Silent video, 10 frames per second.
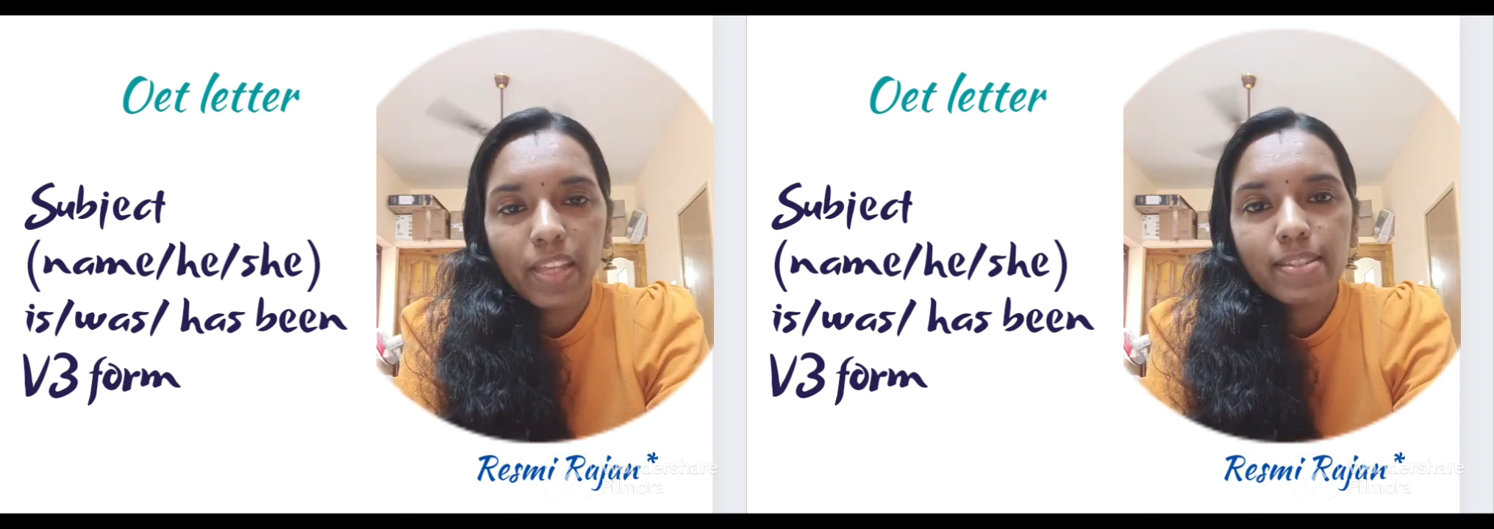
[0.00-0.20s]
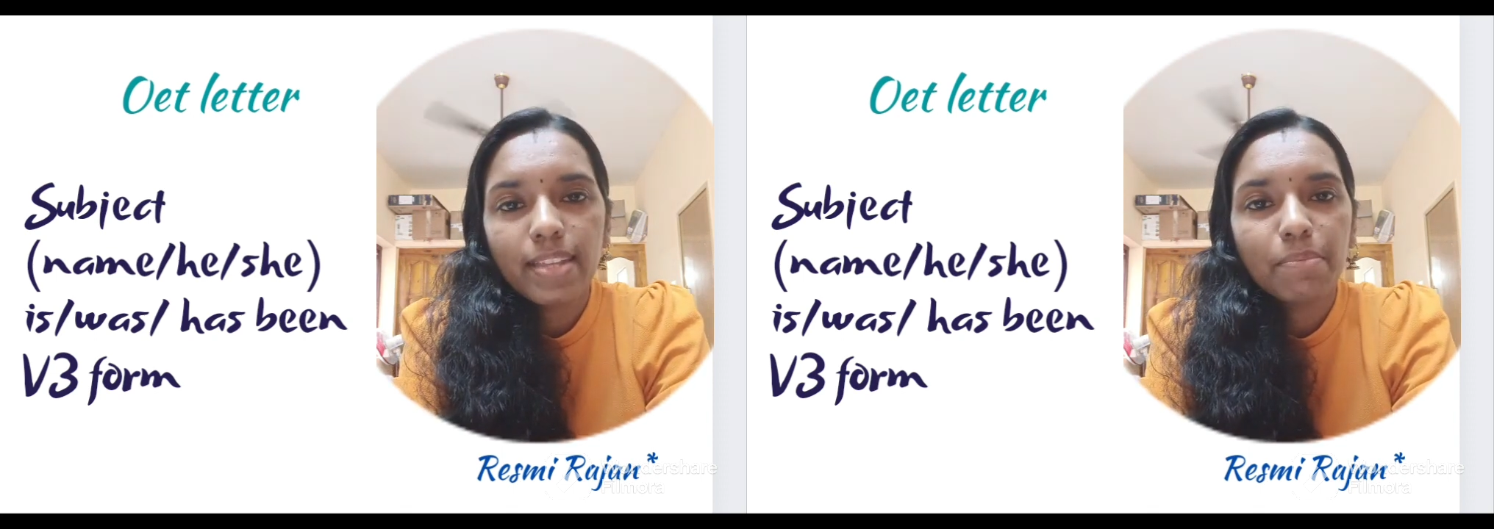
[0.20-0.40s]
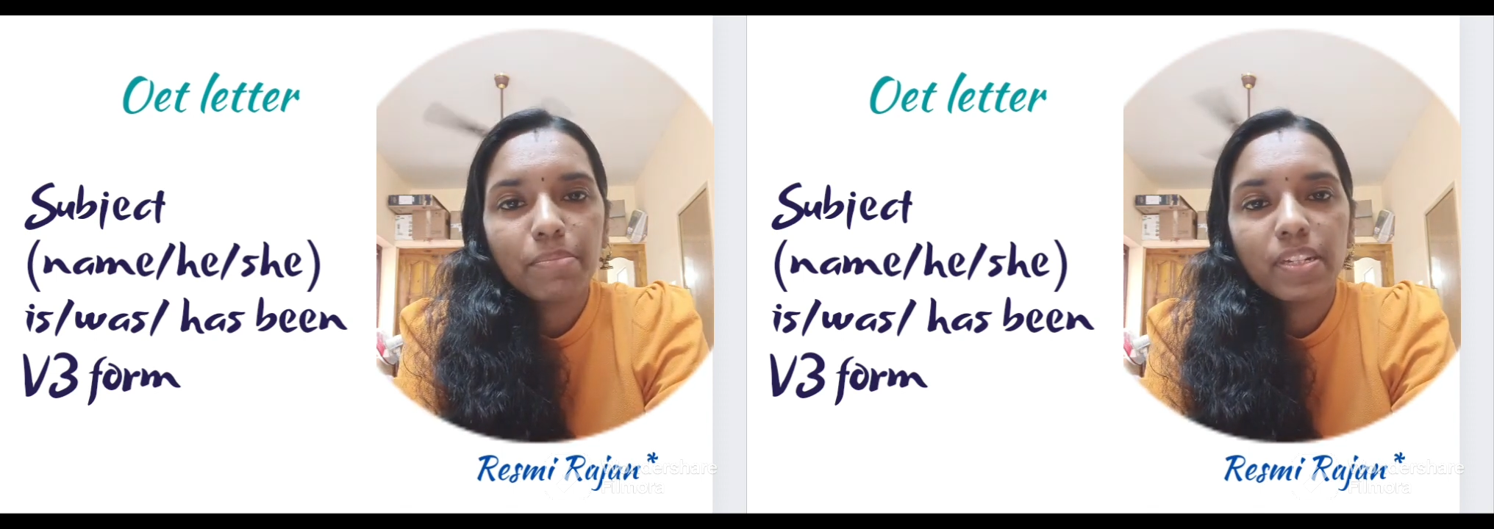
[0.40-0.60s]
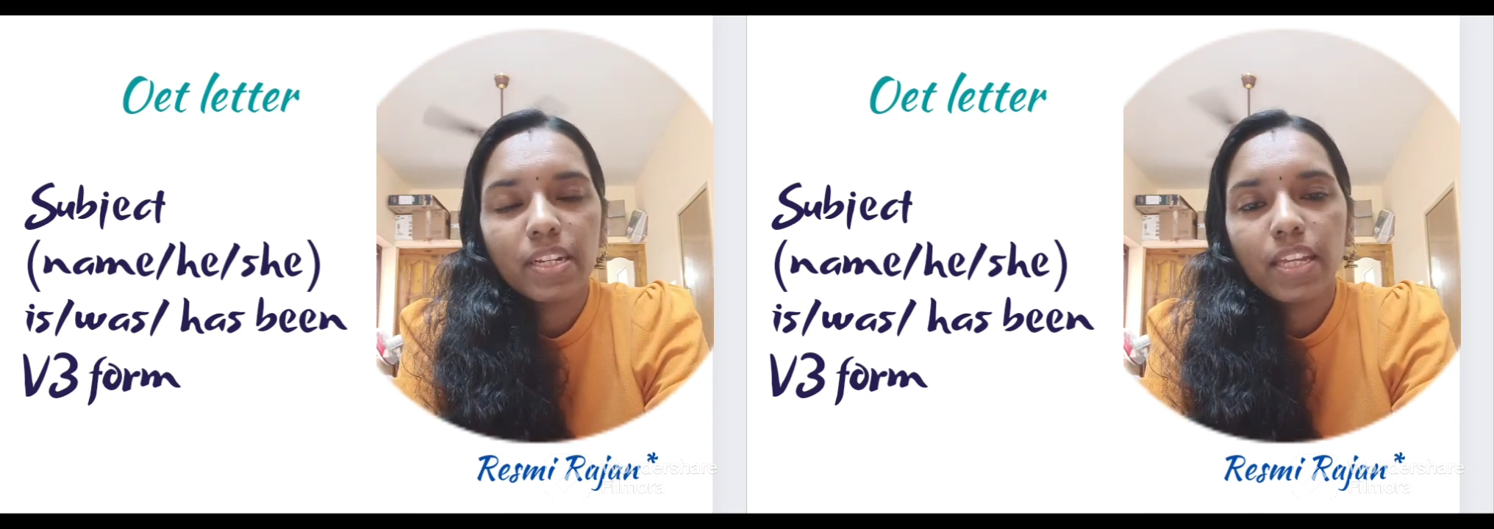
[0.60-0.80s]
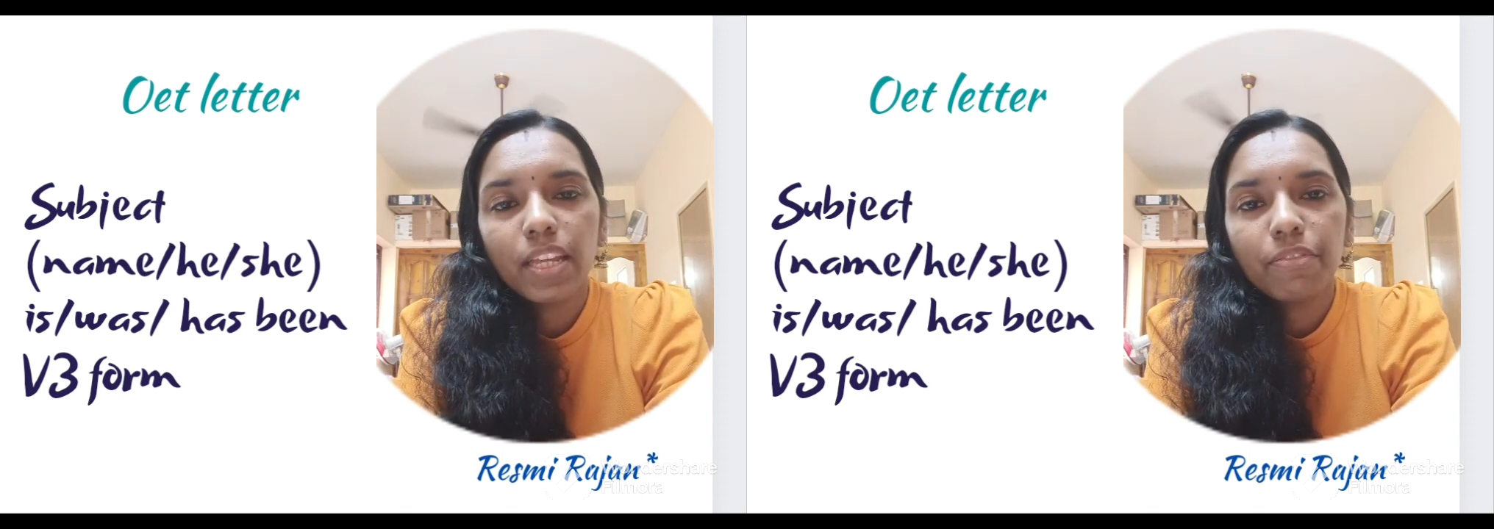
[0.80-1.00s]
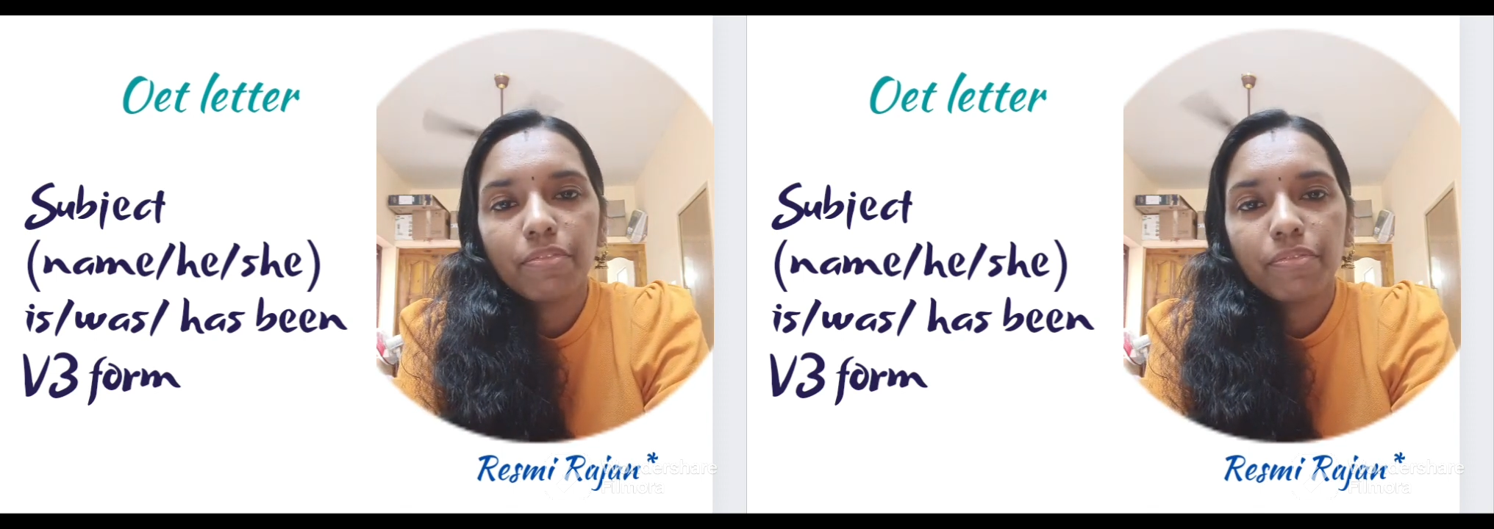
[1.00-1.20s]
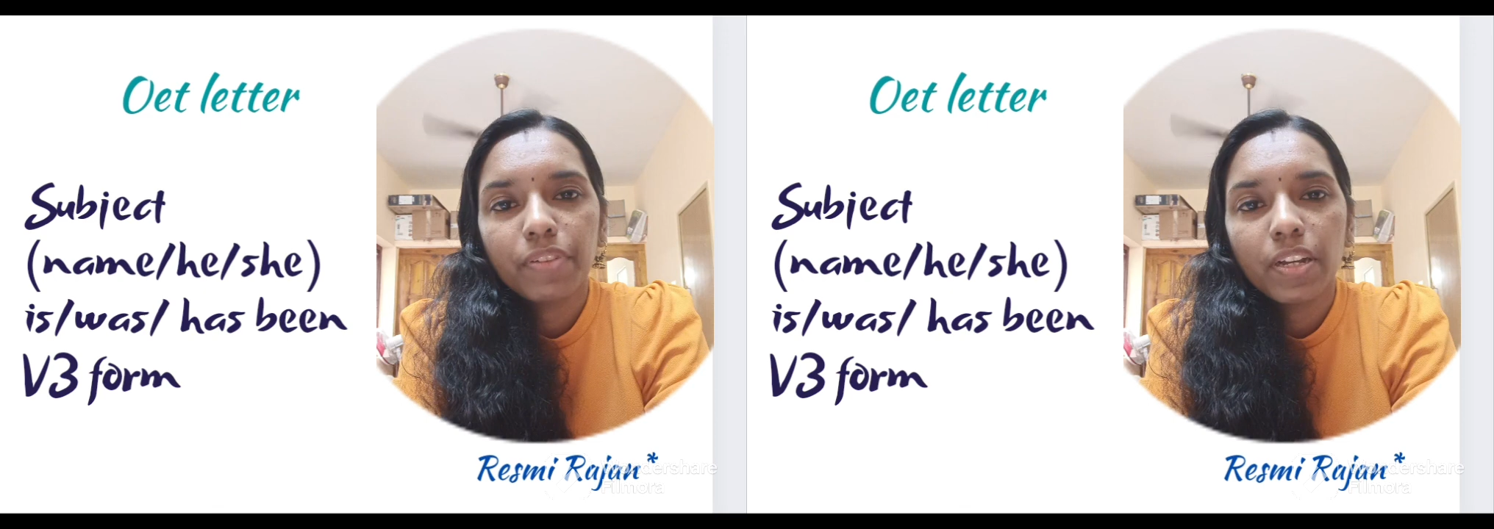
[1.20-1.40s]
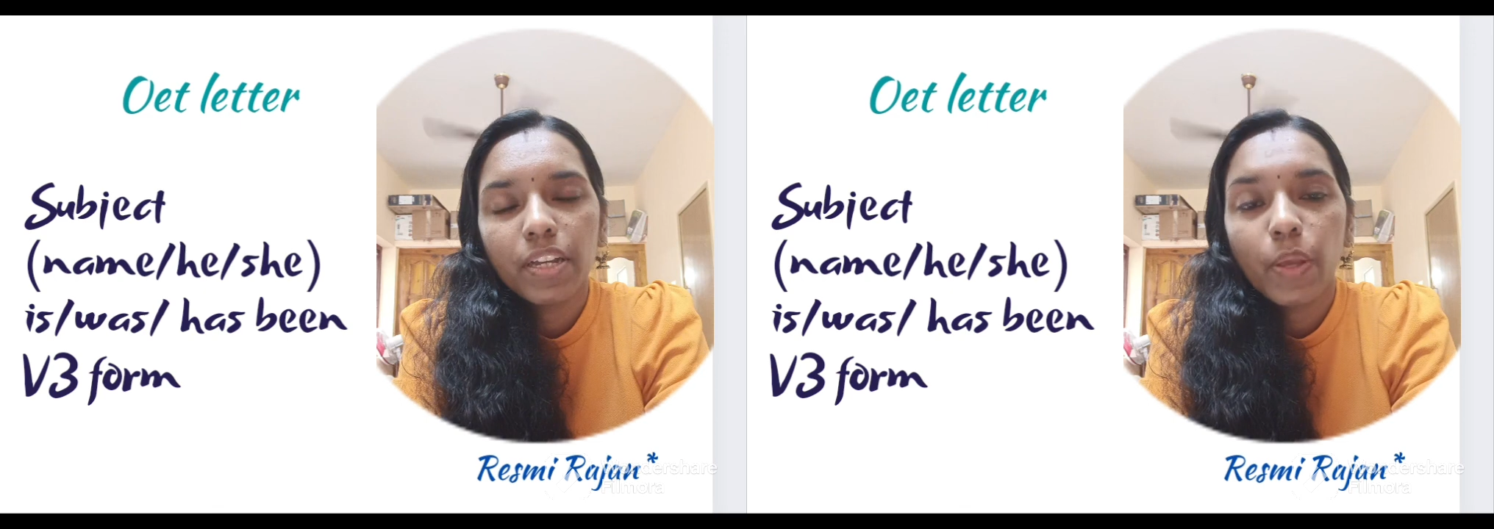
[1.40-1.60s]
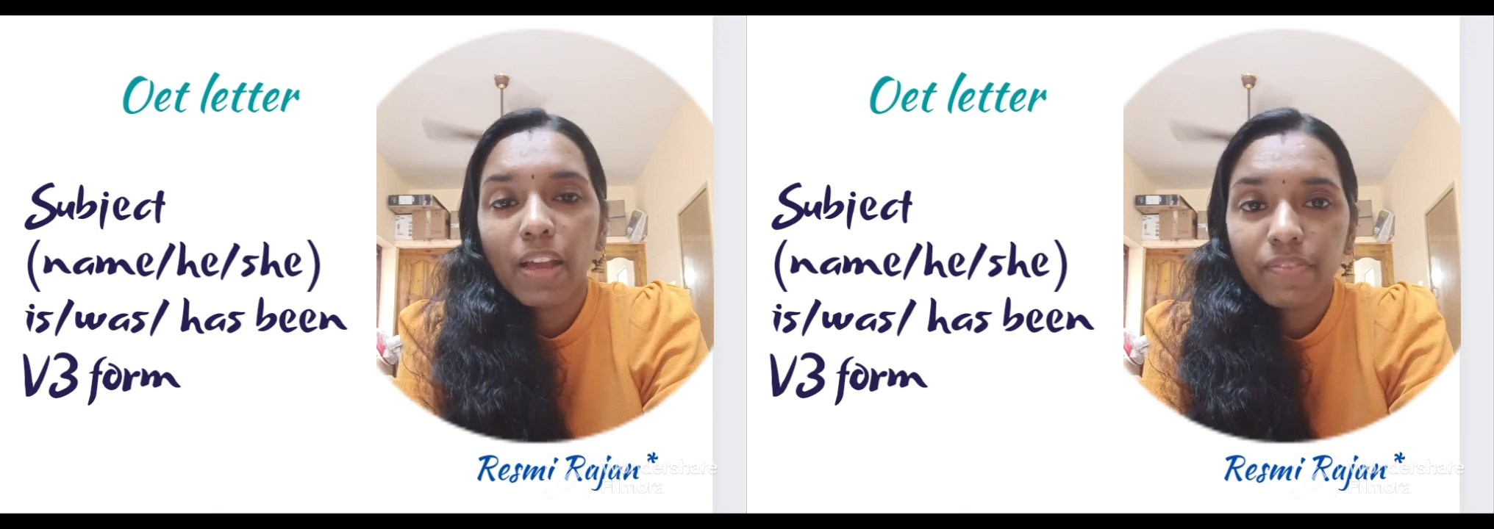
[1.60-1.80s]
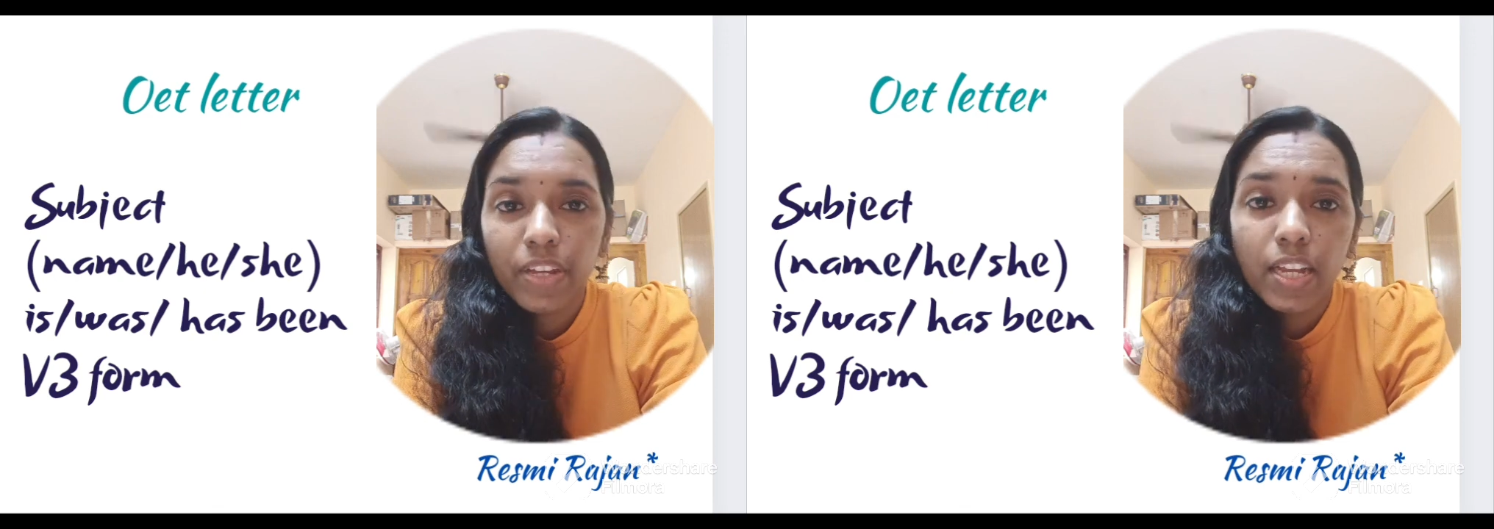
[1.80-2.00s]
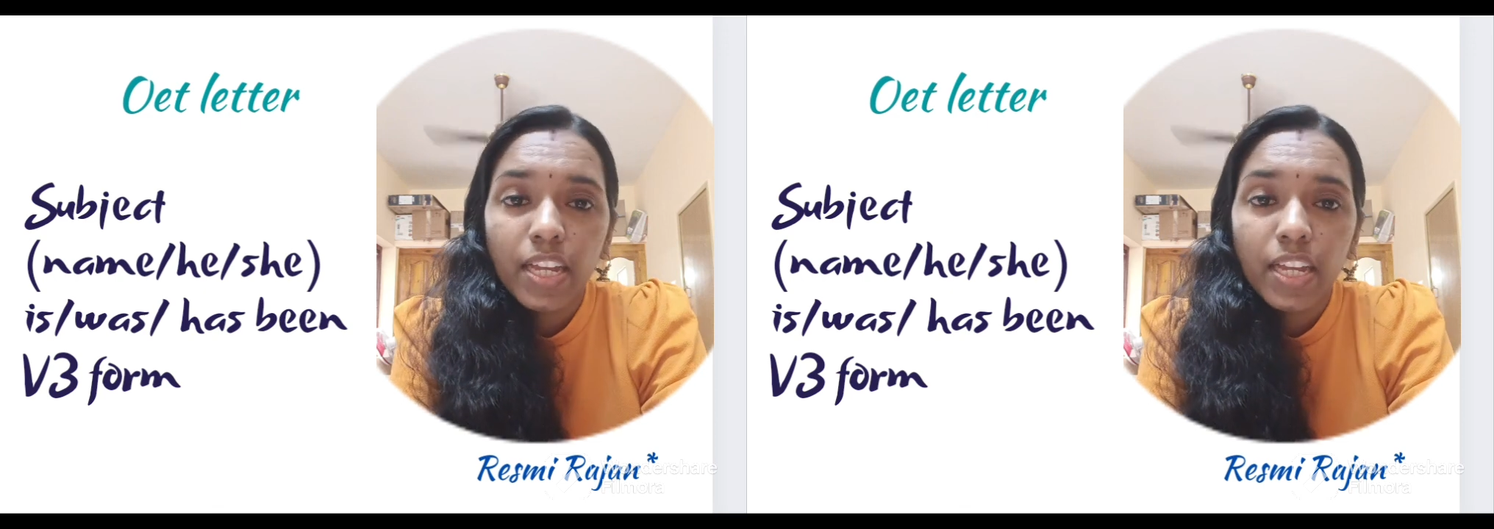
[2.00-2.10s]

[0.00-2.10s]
Example, if you have